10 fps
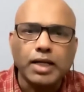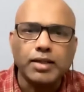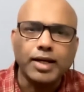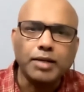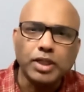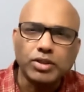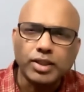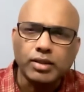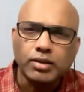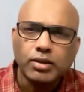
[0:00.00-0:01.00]
by Great
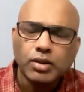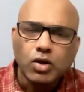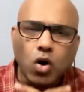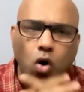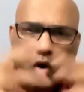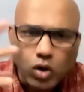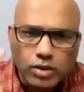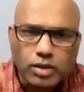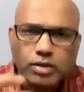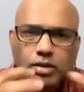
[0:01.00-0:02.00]
Britain, all
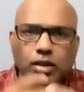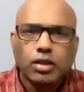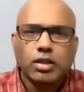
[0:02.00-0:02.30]
those